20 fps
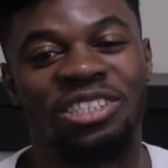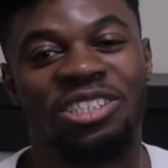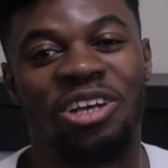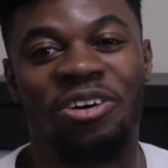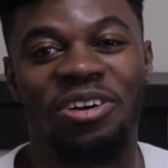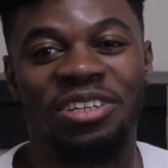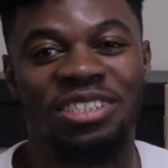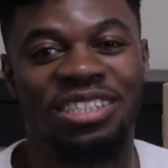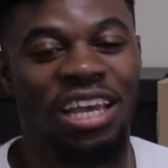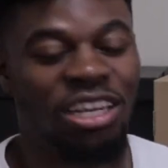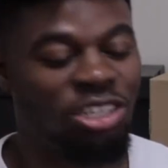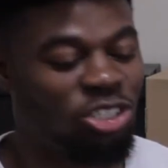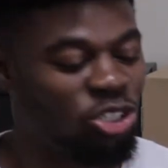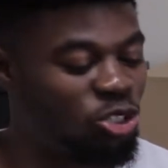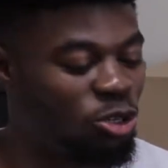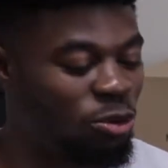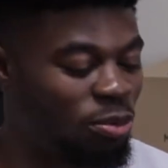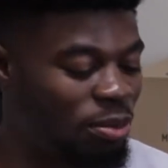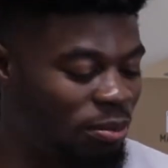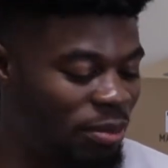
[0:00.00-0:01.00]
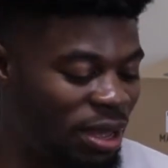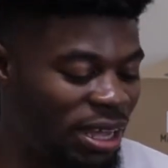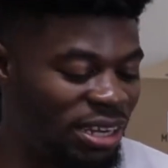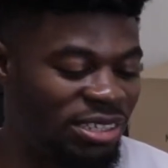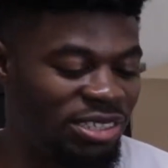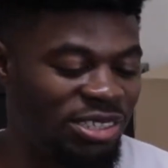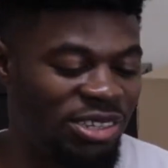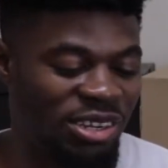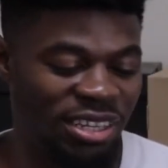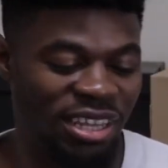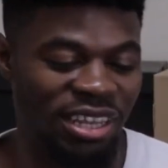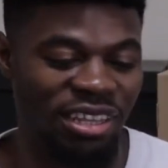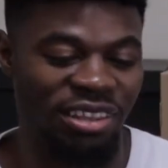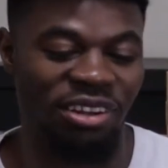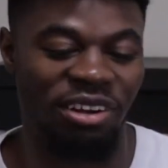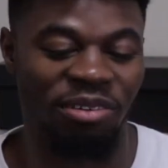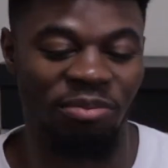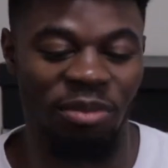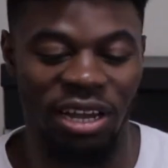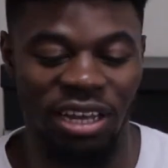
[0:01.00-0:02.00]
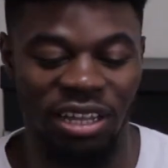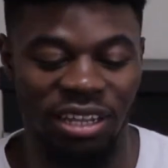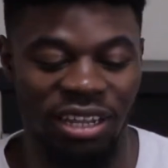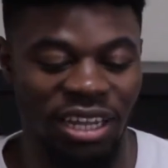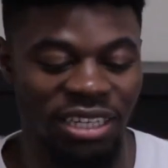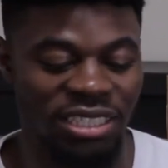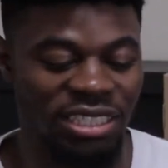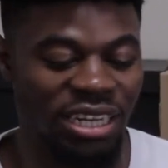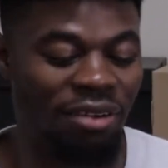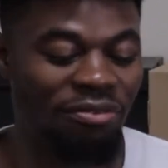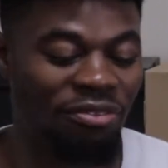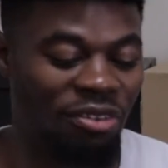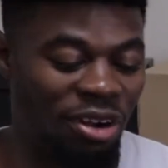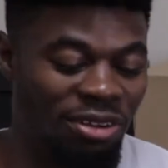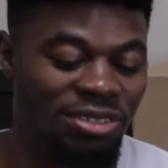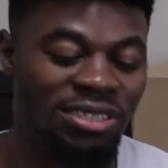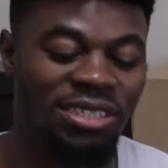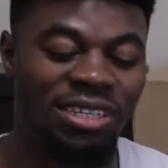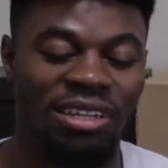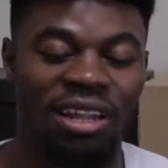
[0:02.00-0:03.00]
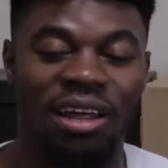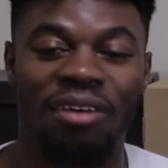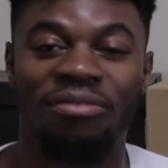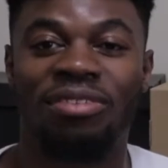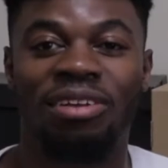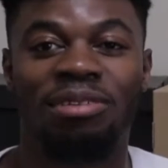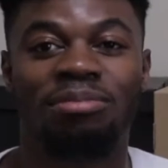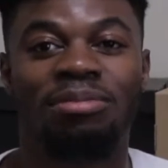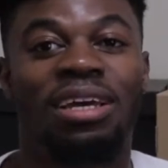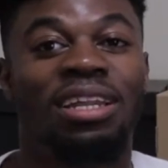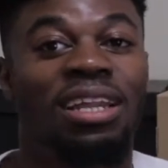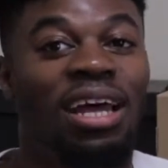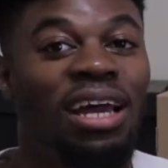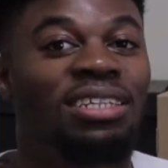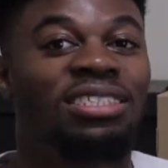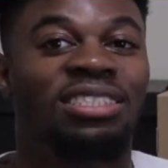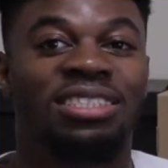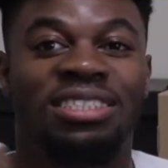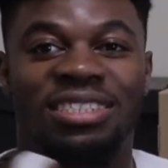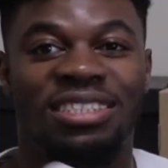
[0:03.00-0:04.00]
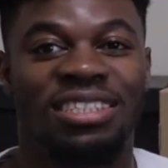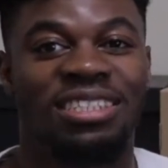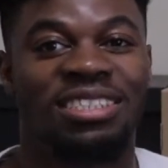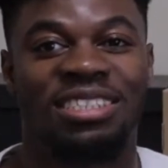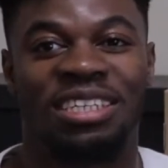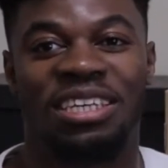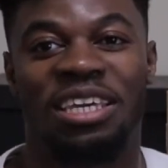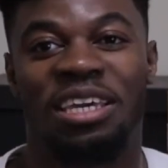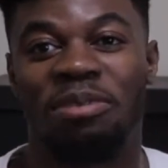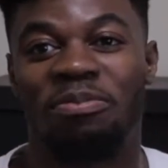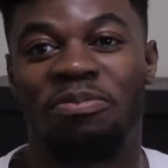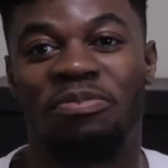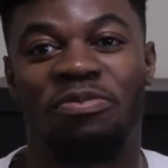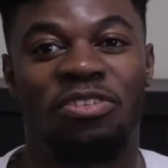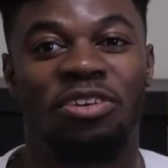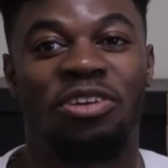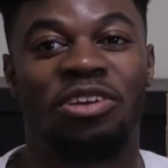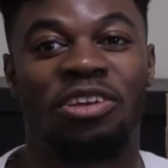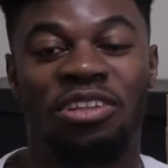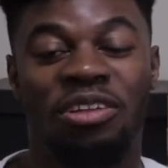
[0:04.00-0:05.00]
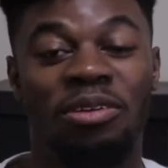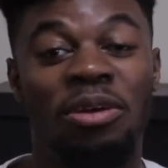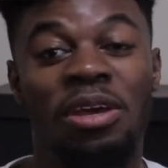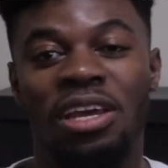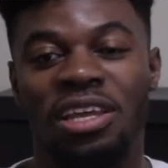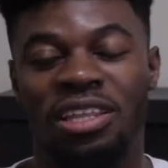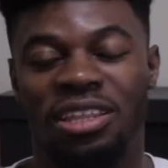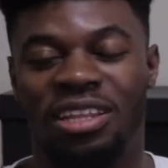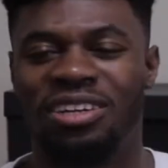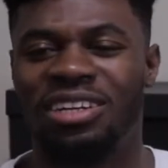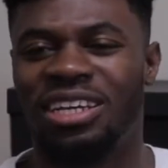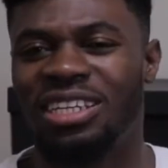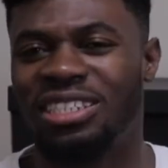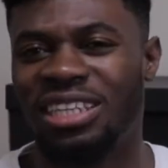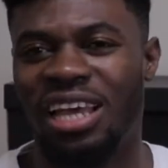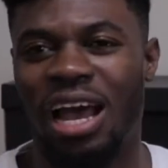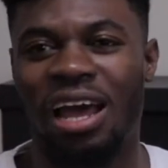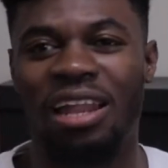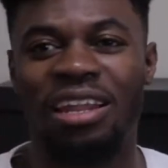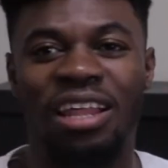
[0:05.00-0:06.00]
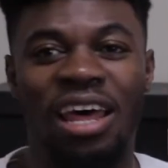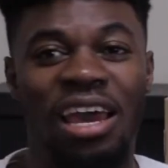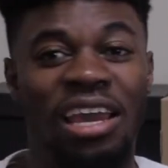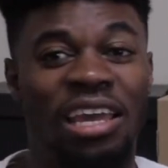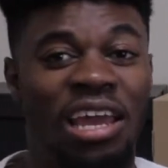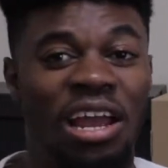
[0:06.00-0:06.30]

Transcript: so it's like super mandatory that they're in my collection. I've grown to love them and I just need to keep fueling them. It's kind of like